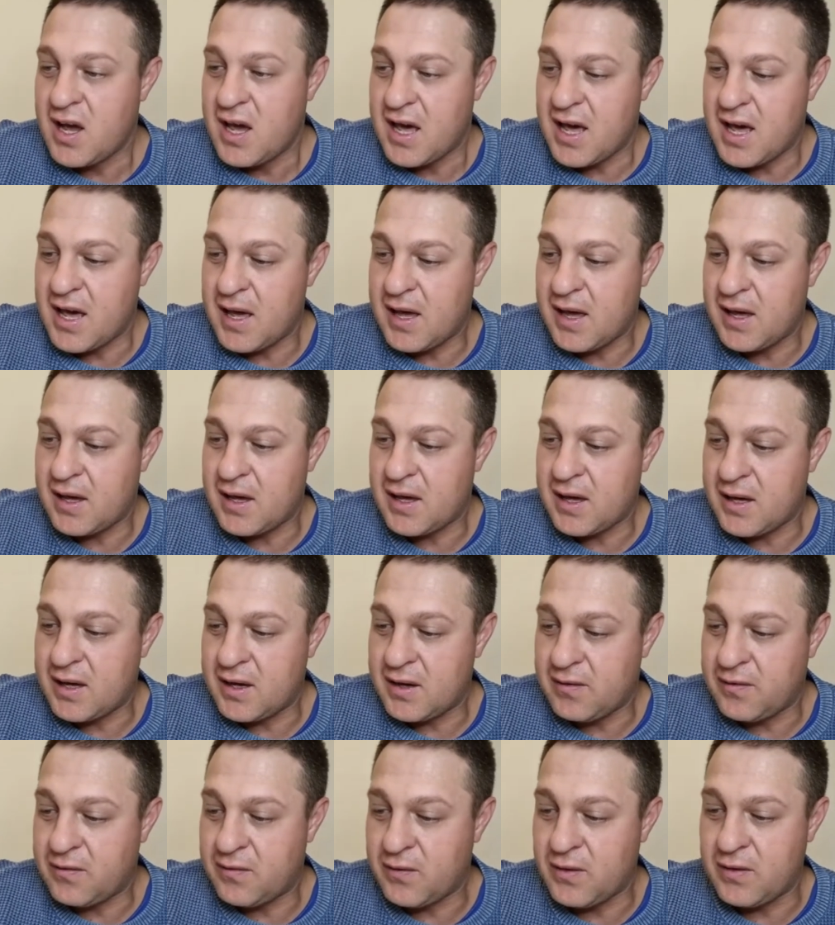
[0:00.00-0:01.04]

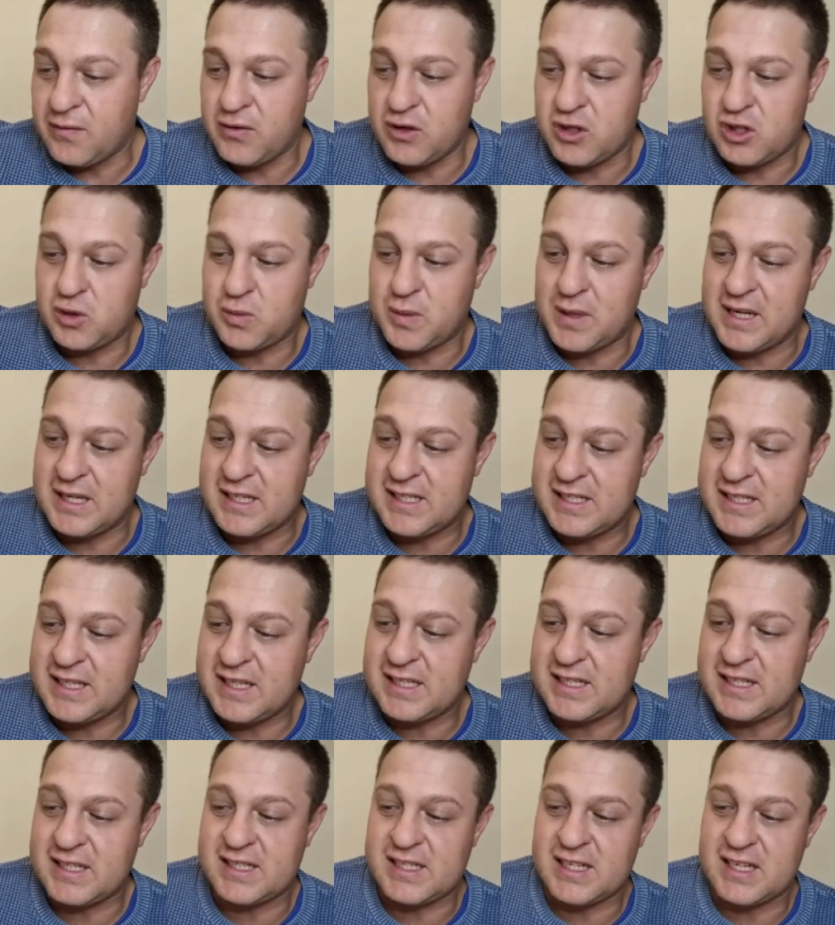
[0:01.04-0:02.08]
verse
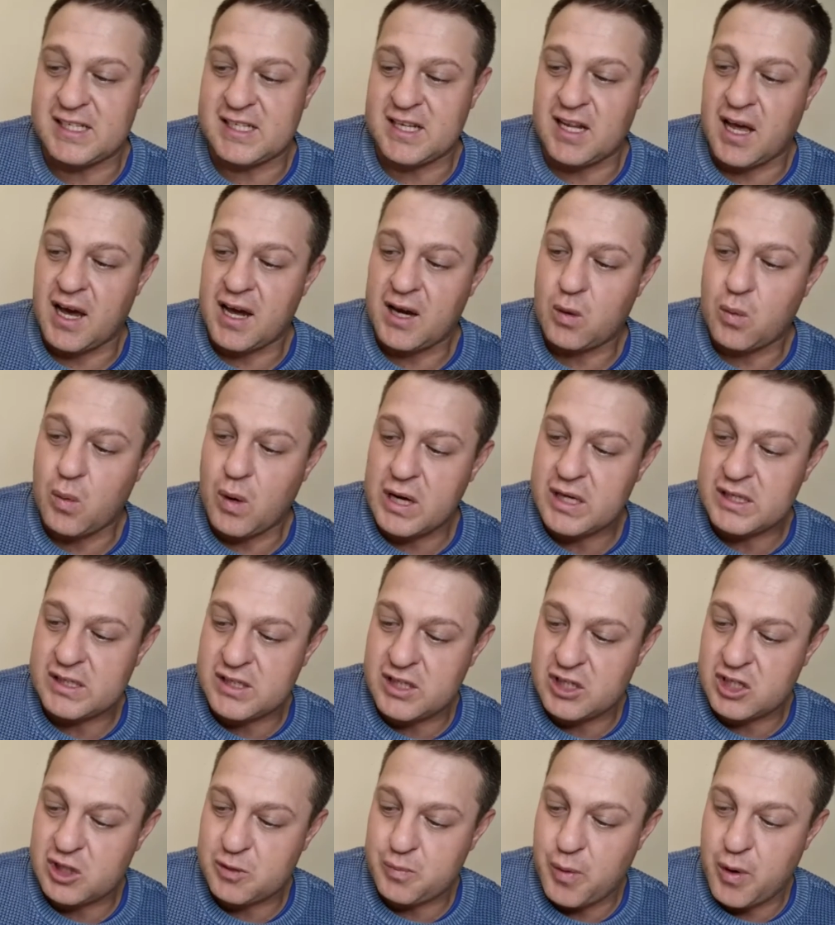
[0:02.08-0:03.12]
26, it says, "Likewise,
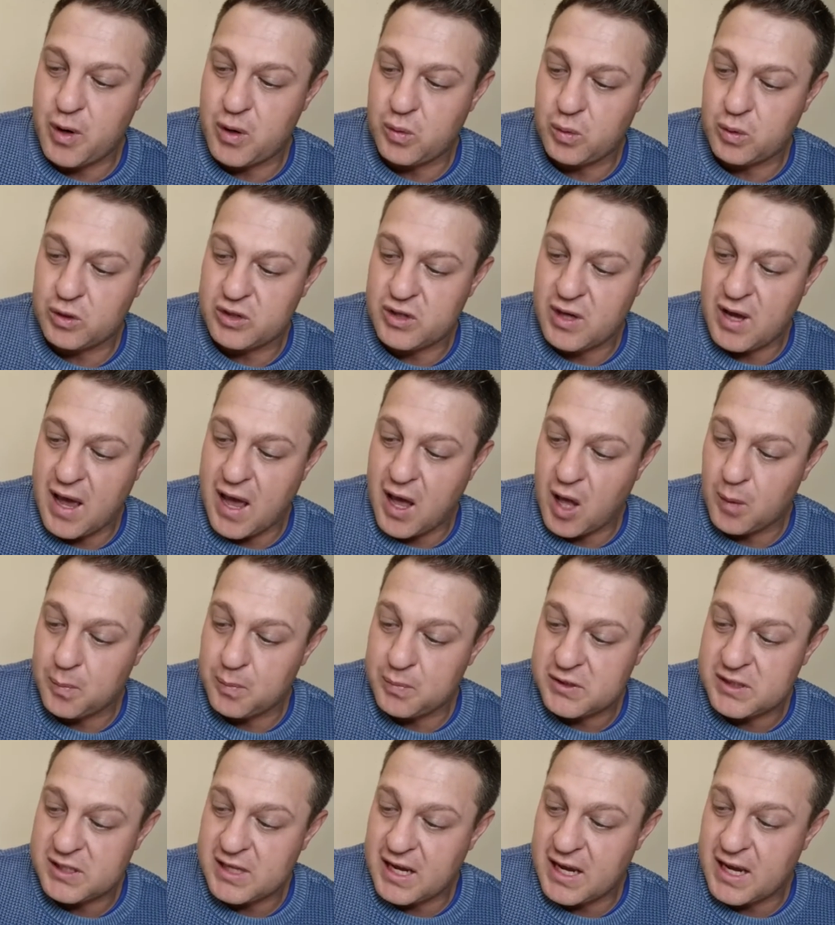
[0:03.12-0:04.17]
the Spirit also
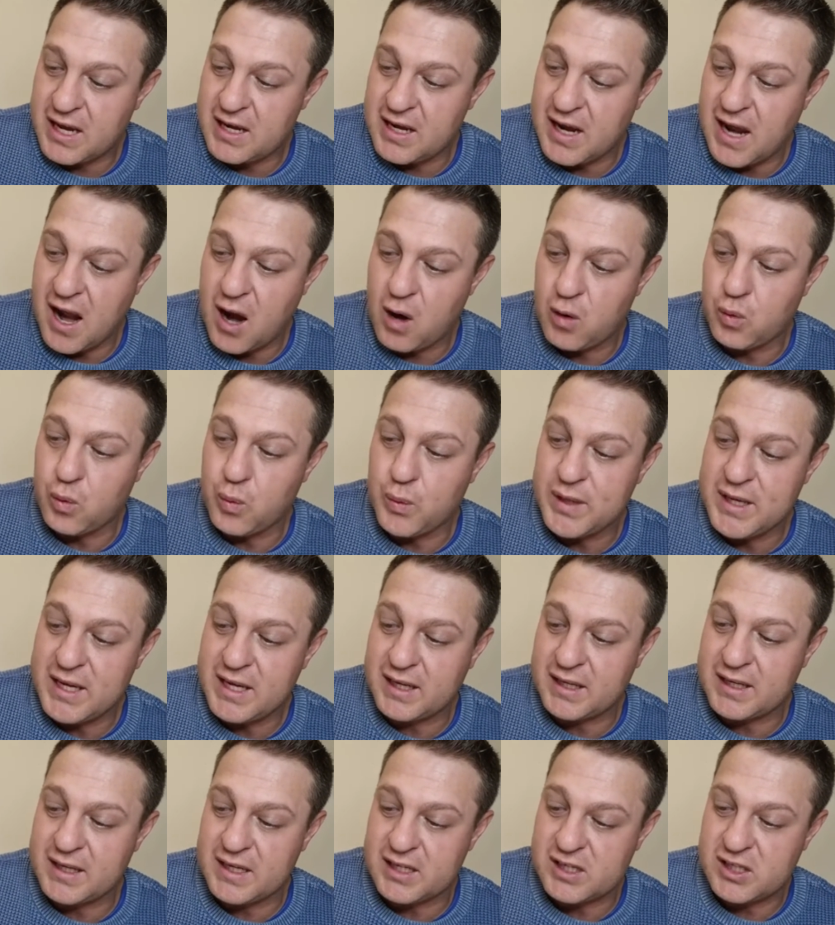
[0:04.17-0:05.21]
helps in our
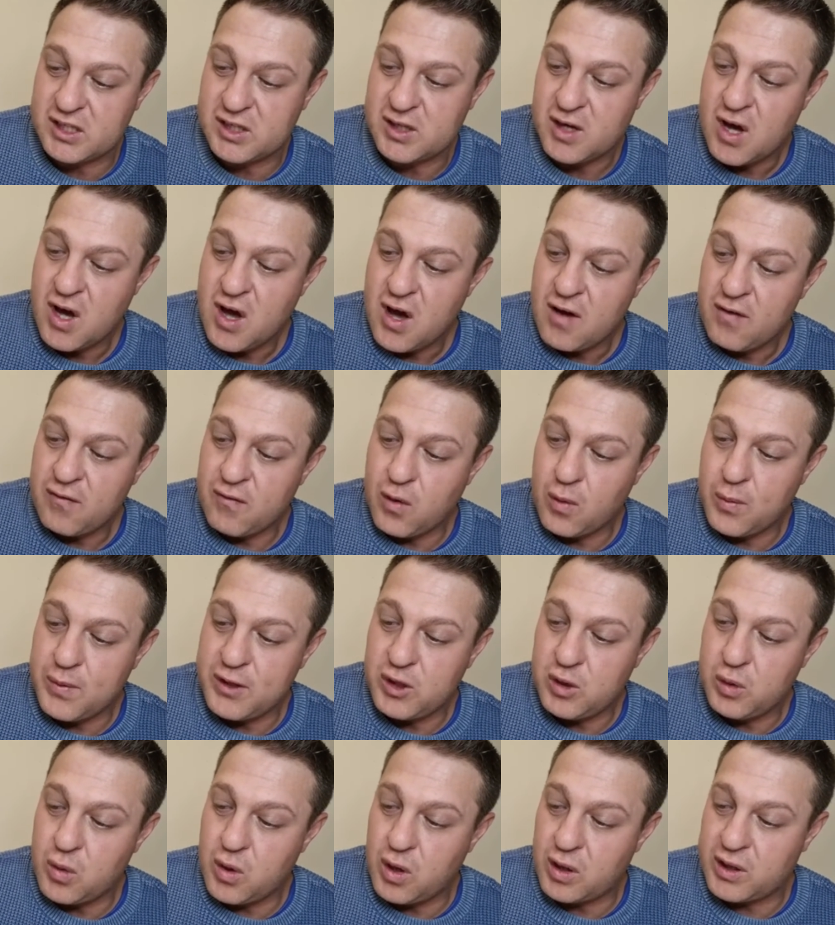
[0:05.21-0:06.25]
weakness, for we
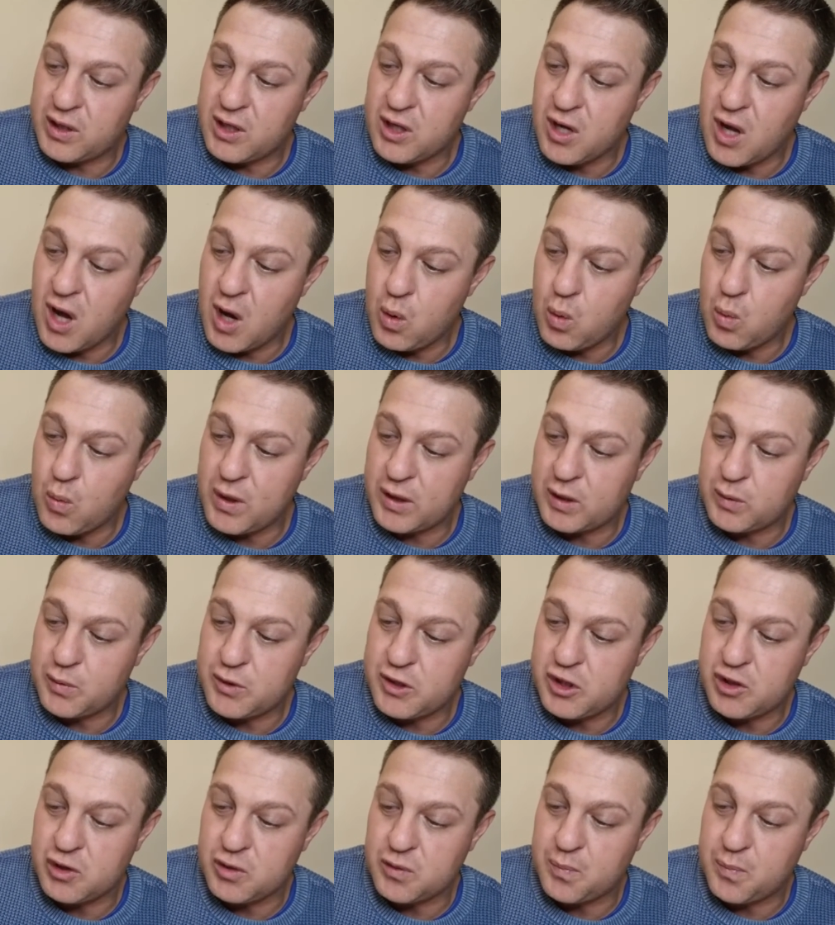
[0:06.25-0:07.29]
do not know what we
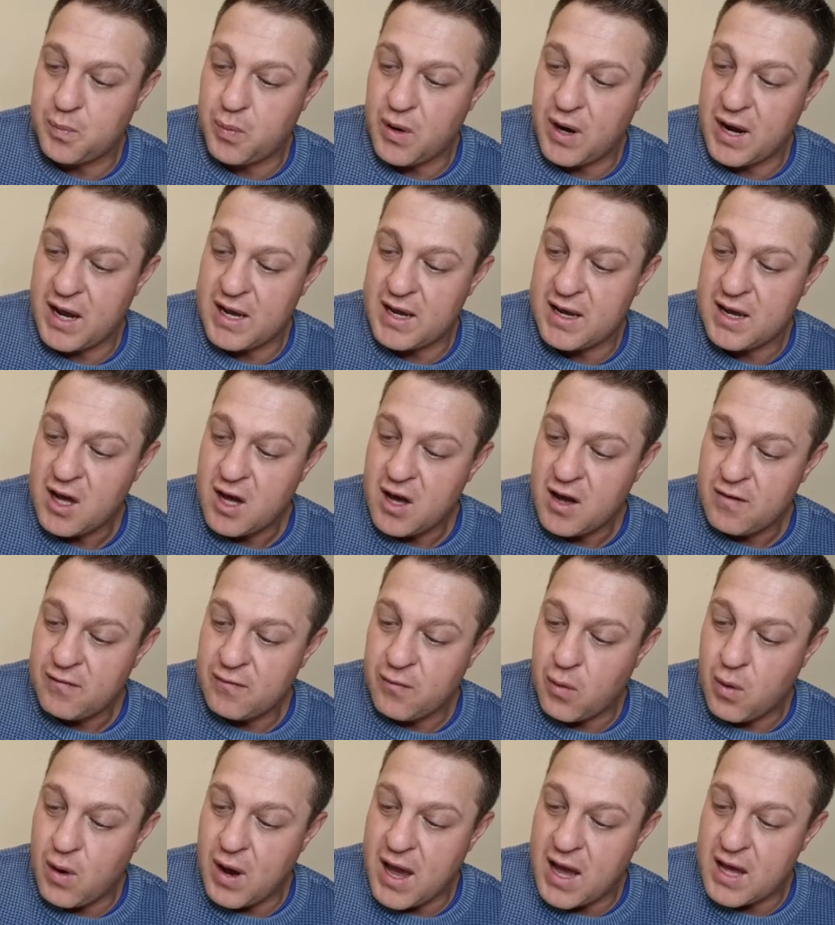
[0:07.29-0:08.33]
should pray
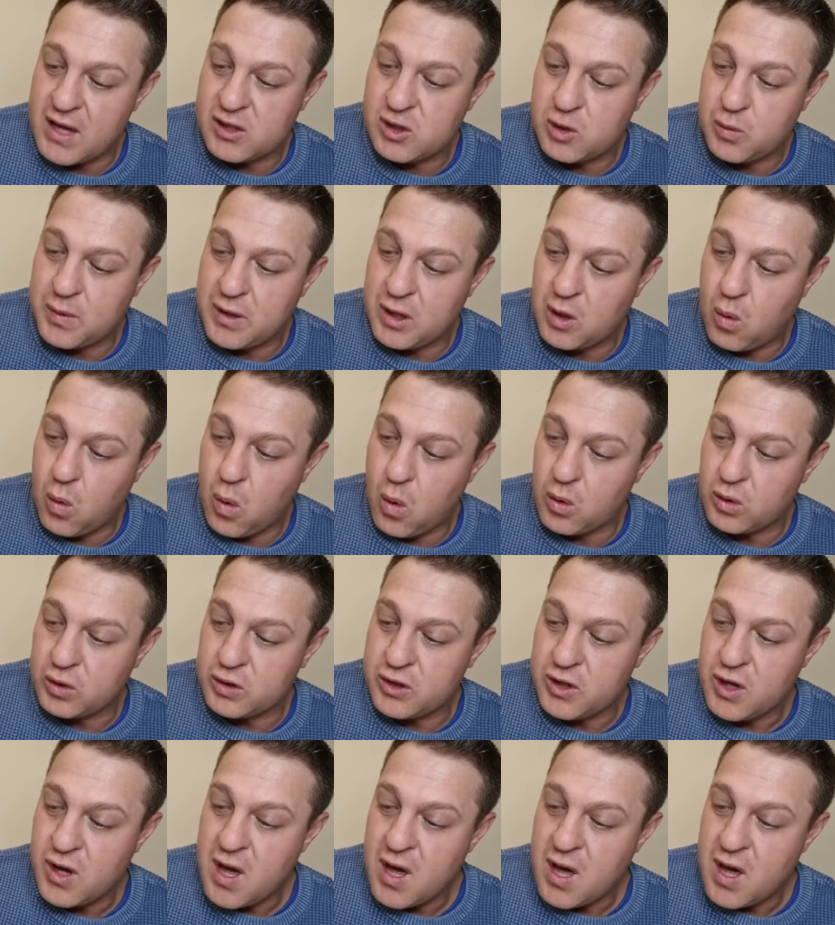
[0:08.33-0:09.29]
for as we ought,